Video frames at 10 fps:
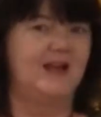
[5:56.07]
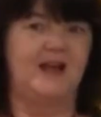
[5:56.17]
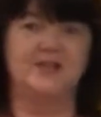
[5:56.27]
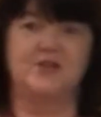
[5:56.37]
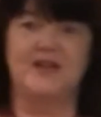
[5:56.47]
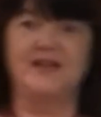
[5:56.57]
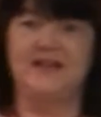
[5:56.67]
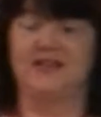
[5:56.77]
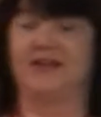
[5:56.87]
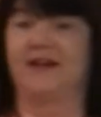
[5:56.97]
And so then he
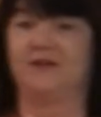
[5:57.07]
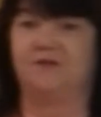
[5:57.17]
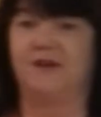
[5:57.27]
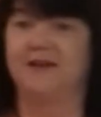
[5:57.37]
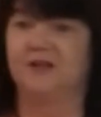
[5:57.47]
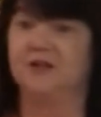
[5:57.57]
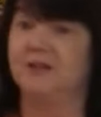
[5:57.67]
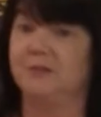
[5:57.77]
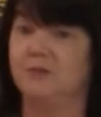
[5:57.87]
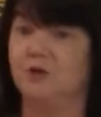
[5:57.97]
decided to find out a
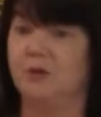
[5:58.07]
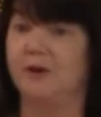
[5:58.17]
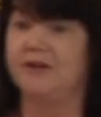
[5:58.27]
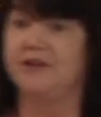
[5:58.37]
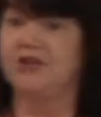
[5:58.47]
little bit more about this